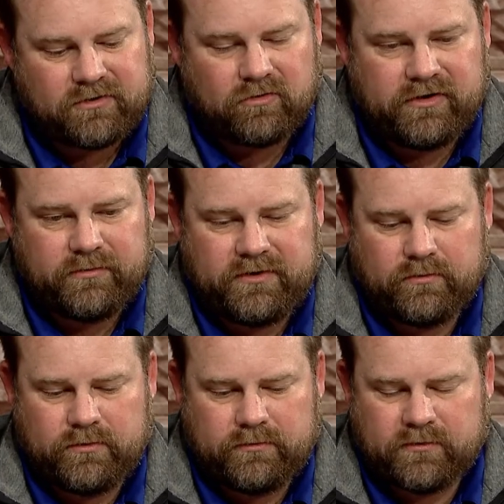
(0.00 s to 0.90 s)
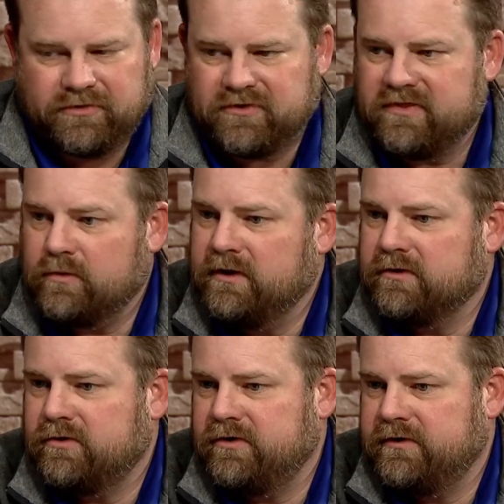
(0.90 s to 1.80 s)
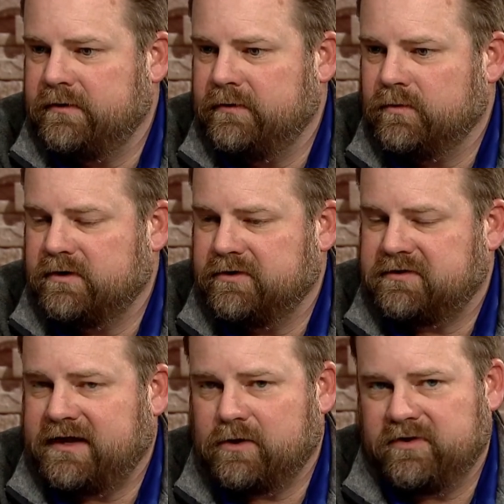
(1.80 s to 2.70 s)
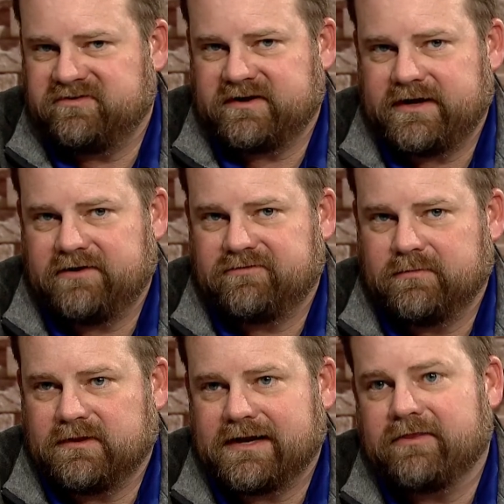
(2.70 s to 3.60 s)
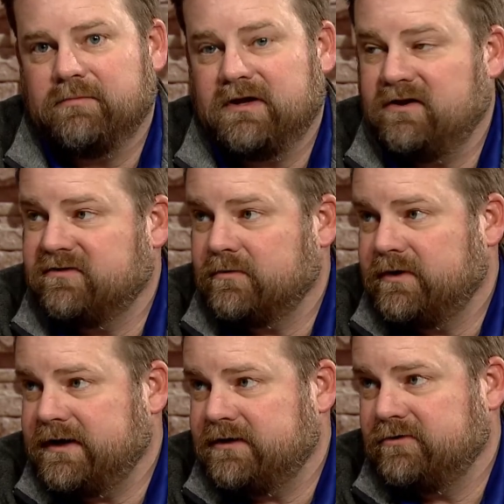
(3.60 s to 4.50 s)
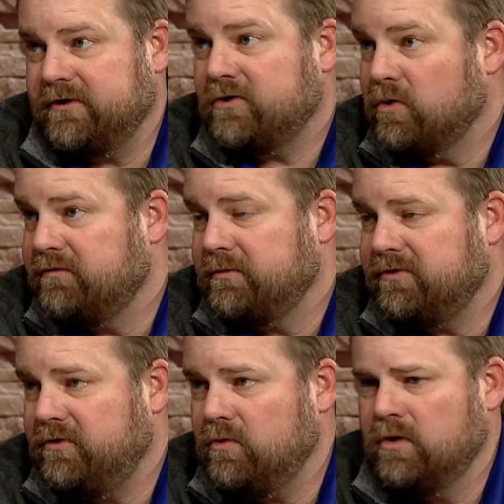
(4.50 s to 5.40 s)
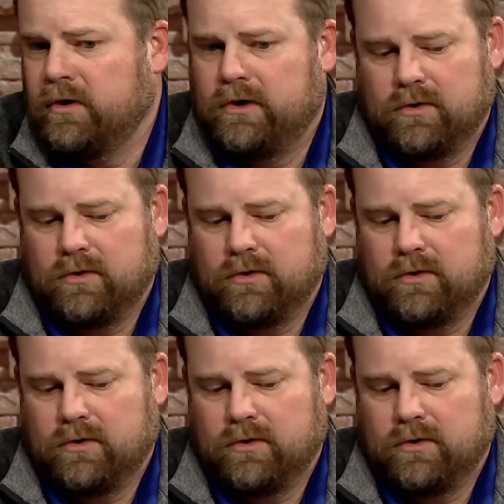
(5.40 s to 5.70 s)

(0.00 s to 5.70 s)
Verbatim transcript: growing. We, we one thing that we learned, and, and, one of the takeaways that I had from a lot of the meetings that we had during COVID with you,